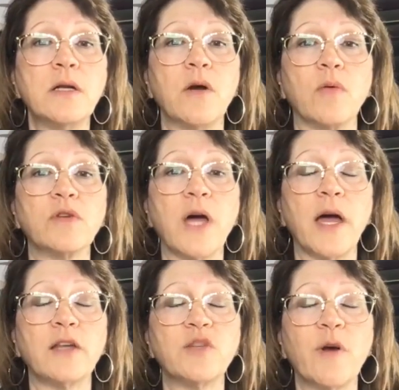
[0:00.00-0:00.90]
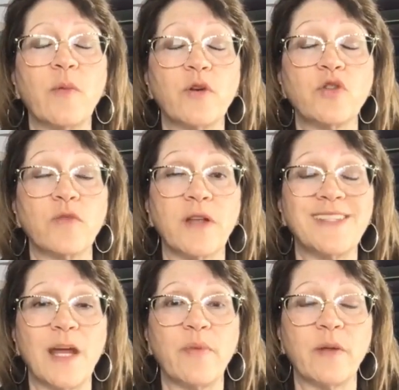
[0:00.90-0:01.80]
No, uh,
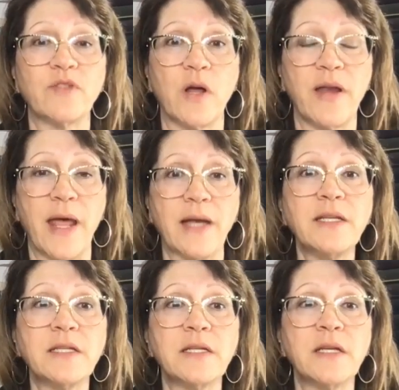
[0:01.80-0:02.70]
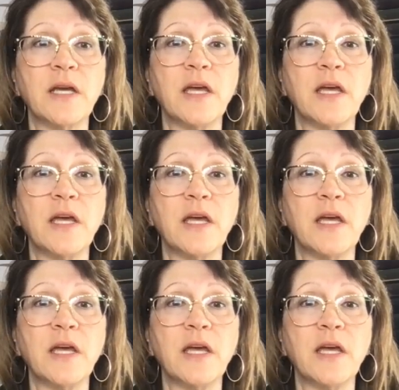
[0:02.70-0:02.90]
tamarabirtram.stampinup.net.